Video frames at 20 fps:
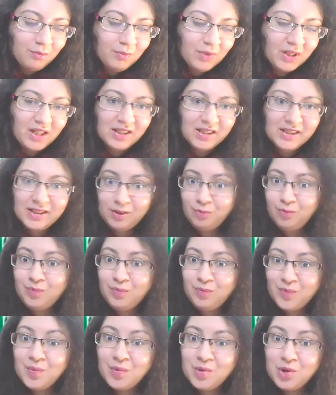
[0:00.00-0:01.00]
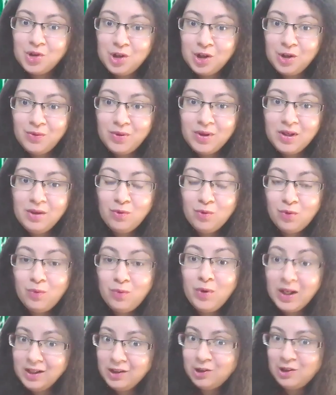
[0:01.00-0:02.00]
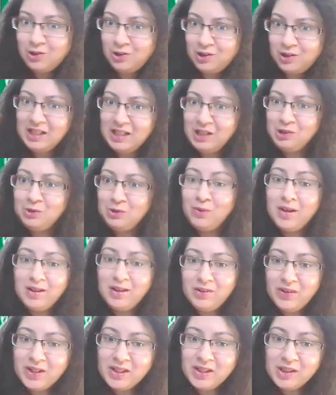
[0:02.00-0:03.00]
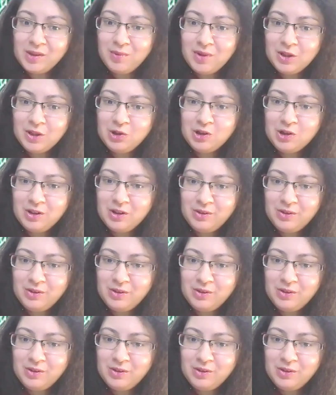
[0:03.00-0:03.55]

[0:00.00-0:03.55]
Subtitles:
Because we tend to underestimate